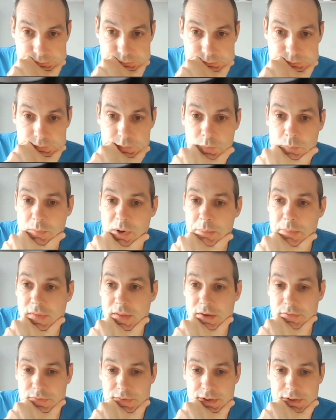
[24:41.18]
Remember
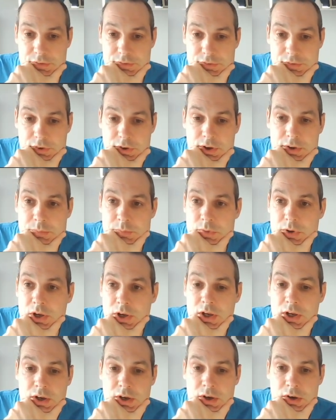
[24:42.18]
that for next time.
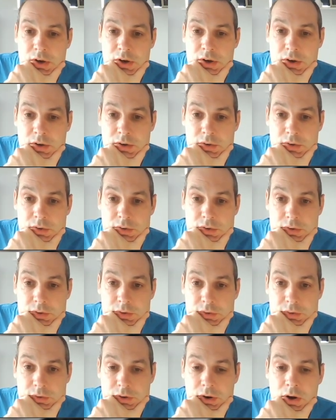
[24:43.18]

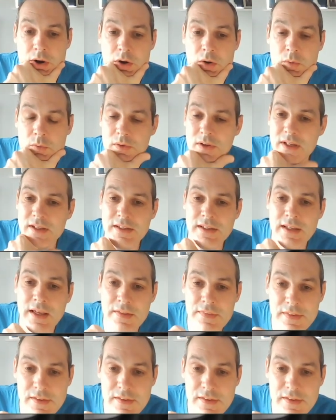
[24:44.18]
Oh, yeah,